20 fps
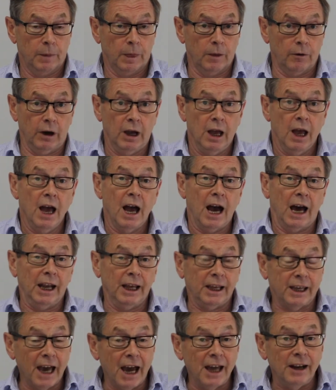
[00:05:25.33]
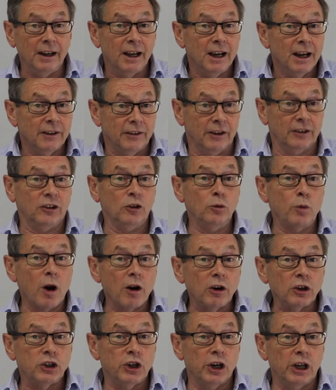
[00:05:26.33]
Right. And again, this is where
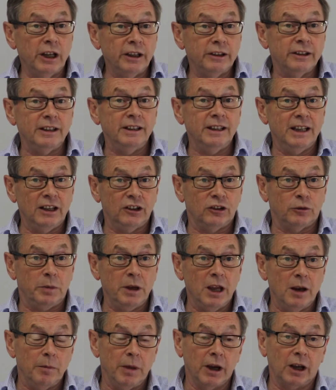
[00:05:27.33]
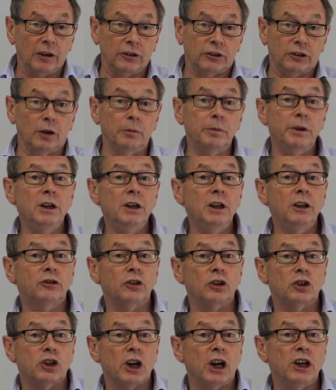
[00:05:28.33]
agility needs to be in, because something needs
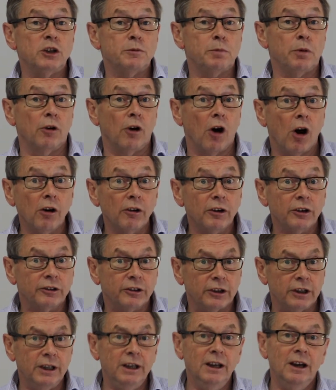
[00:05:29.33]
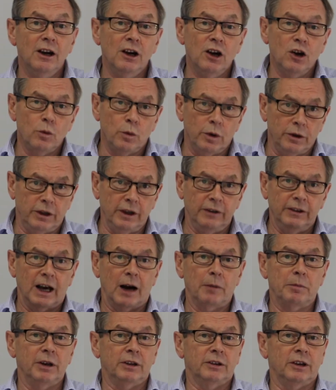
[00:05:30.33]
to change priority within
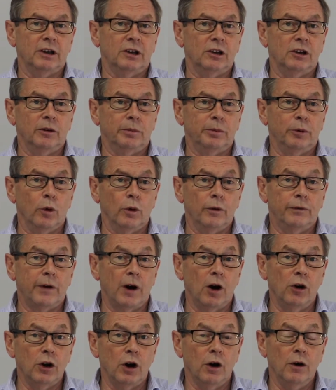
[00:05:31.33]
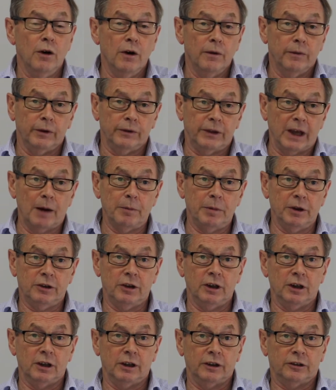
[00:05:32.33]
that particular portfolio for that
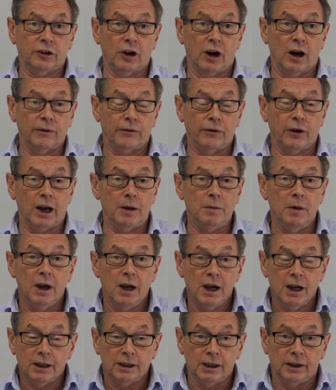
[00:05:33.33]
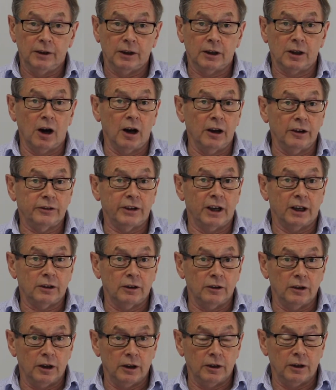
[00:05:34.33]
particular time frame. Then the guy sat
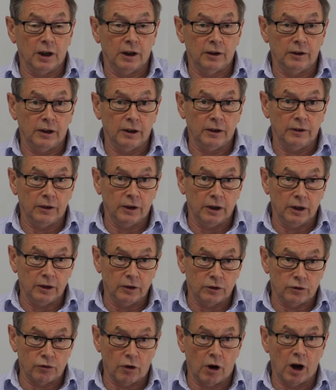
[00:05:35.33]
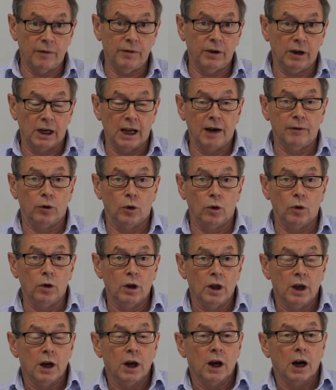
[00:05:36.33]
at the driving level,
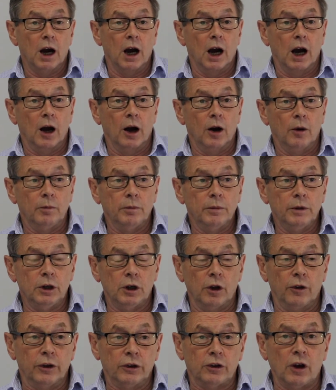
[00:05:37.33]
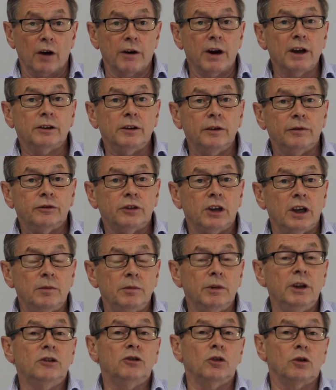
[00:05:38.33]
the directive team
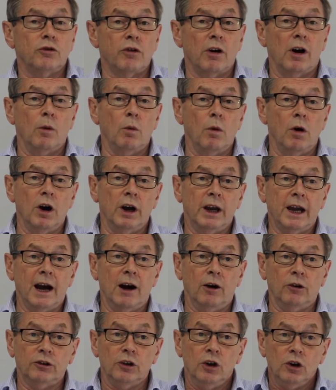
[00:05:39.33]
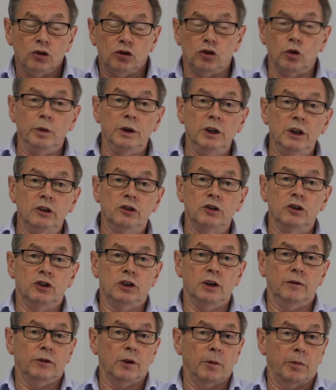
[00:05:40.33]
need to try and work out, do we need to
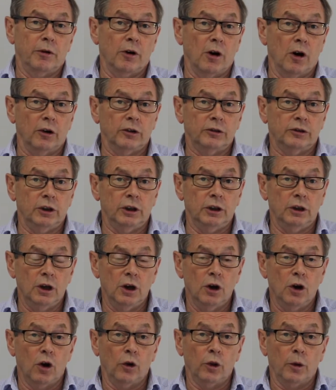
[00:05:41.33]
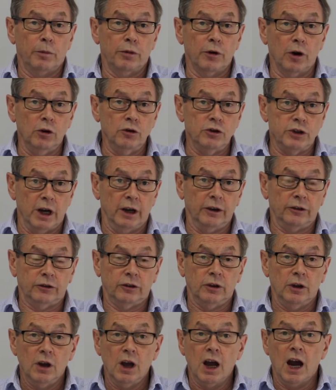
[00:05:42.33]
shift the priority of the
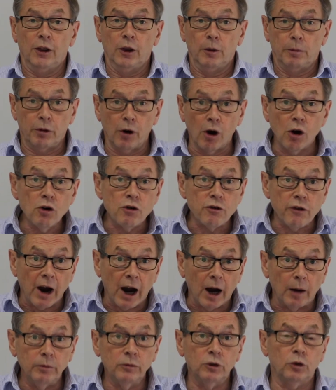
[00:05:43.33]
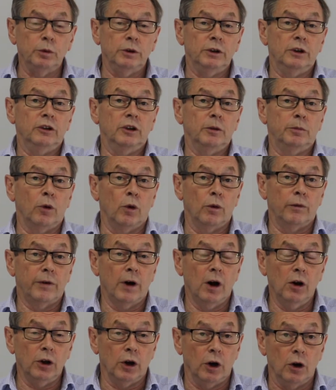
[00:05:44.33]
projects and the programs within the
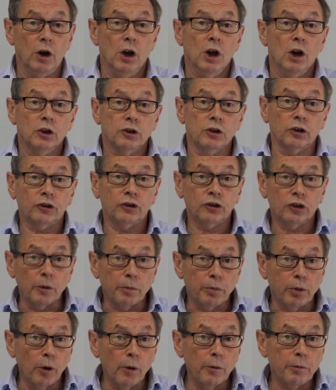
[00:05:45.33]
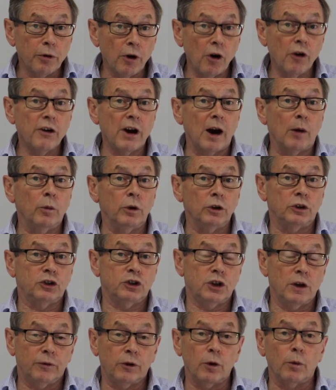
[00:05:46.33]
portfolio? Just as a program would
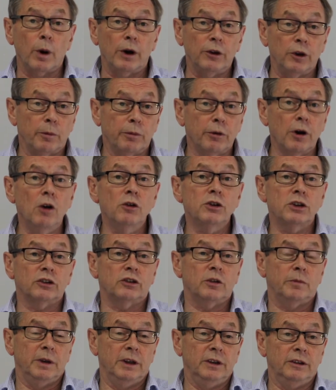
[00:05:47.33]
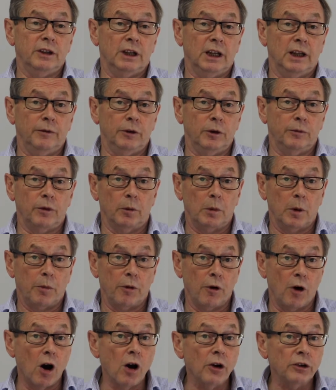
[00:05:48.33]
shift the way the projects are being delivered from a
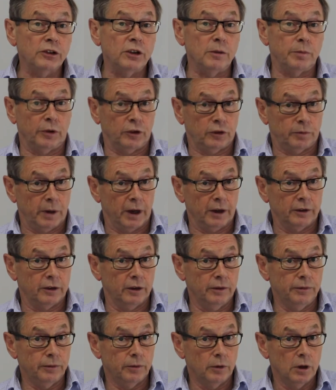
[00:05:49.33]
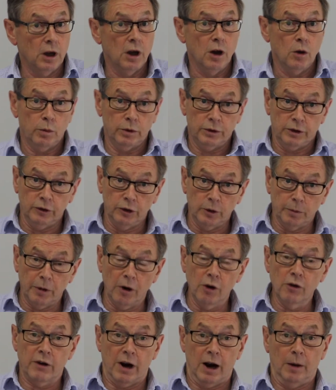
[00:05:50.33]
priority perspective within the
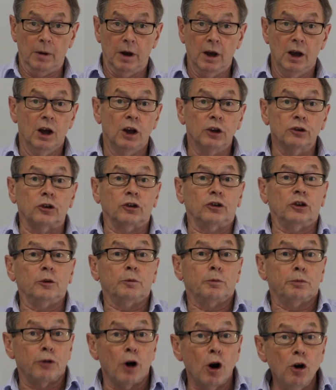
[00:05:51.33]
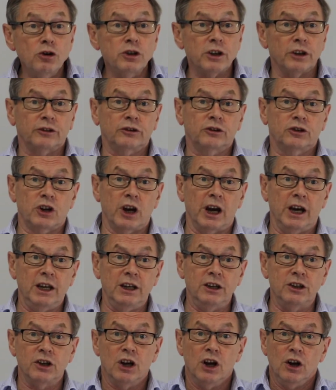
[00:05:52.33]
program. Just as projects
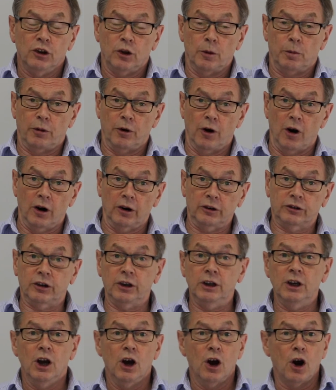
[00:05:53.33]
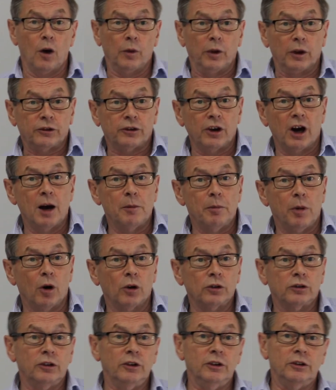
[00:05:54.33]
change the priority of the time
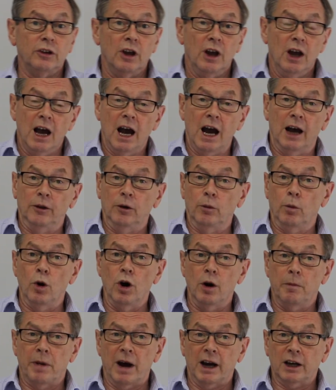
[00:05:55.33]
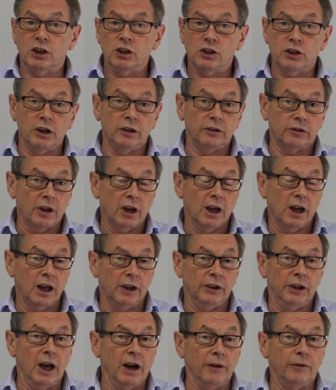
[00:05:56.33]
boxes and the work packages,
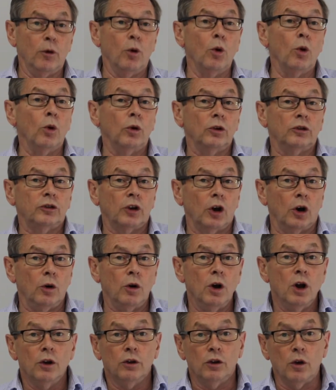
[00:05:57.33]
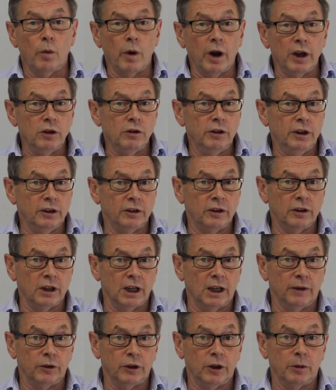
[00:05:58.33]
and therefore also the way you need to
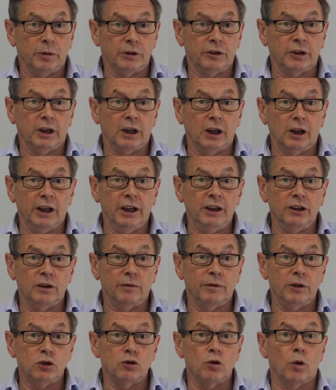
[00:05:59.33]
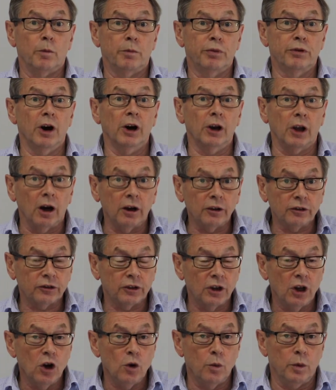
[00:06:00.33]
deliver the particular individual products
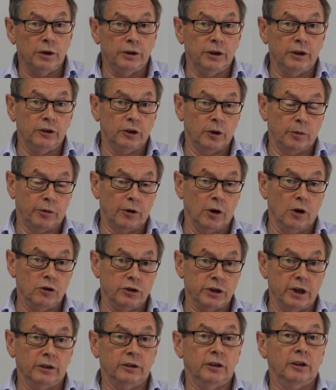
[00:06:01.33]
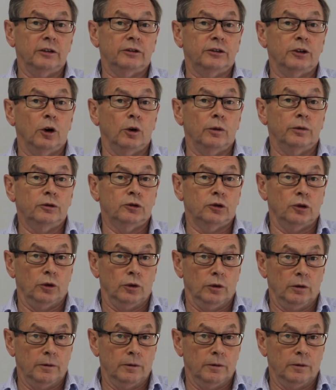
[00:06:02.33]
within the project itself too.